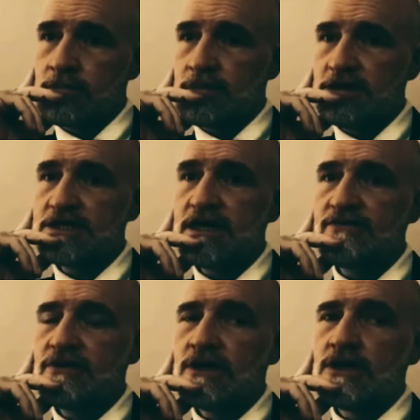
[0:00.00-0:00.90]
This kind
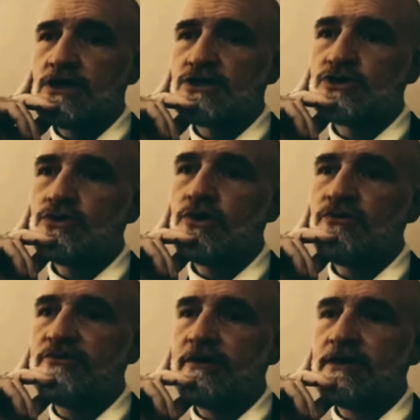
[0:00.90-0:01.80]
of
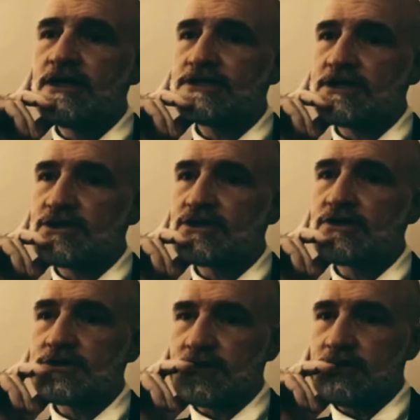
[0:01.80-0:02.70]
pseudo-feminist
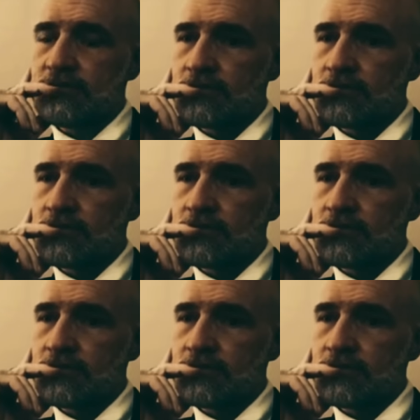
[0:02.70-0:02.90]
assertion